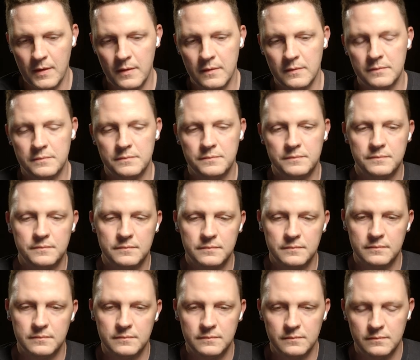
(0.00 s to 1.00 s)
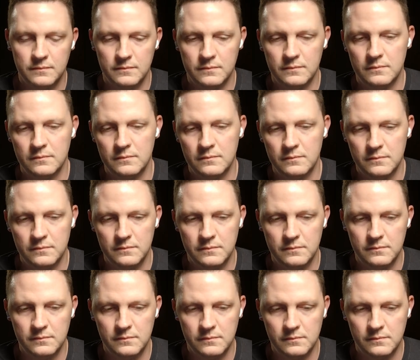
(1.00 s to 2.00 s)

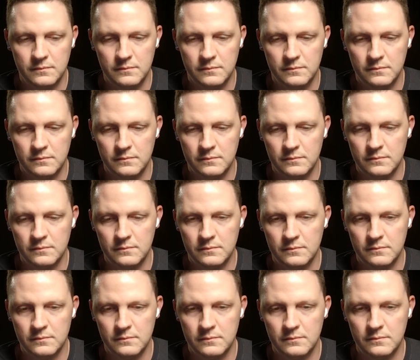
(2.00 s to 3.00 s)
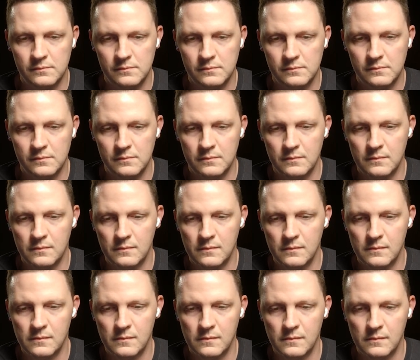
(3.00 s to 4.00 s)

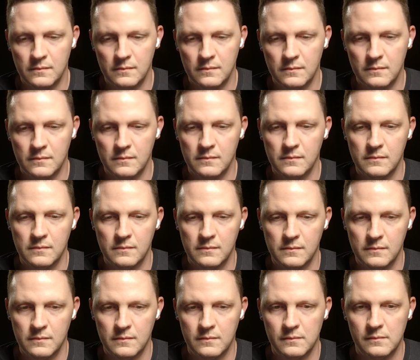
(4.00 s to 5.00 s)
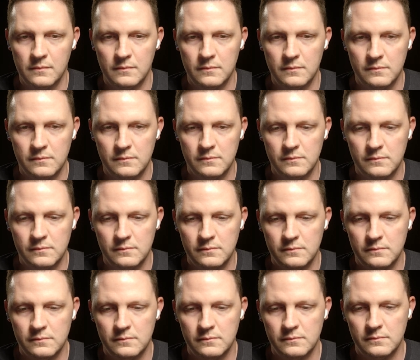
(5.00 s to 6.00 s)

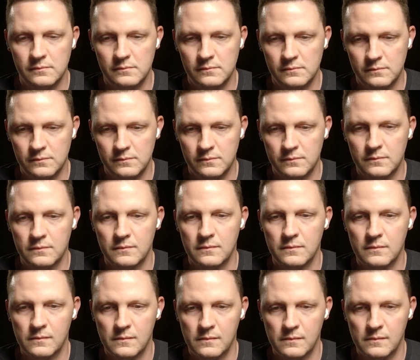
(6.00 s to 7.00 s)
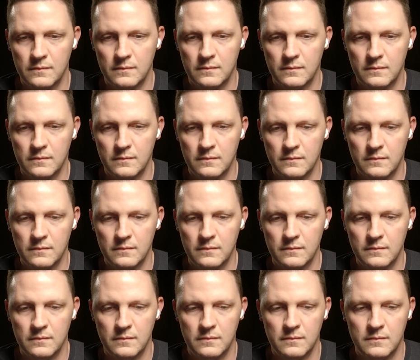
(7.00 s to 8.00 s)
This person isn't speaking.